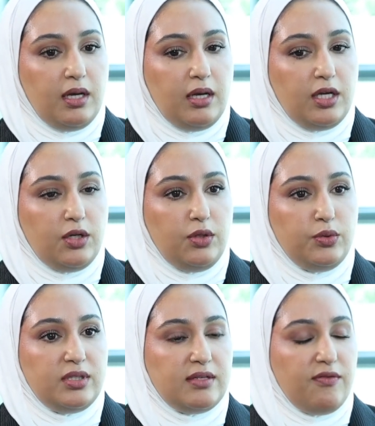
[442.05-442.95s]

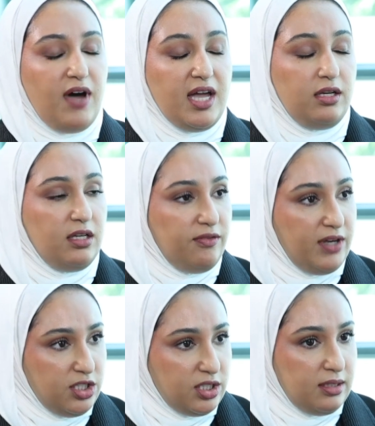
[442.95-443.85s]
includes viral
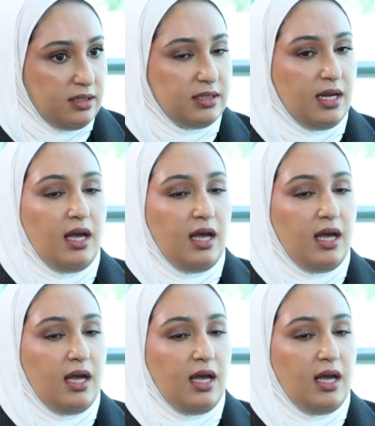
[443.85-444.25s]
infections,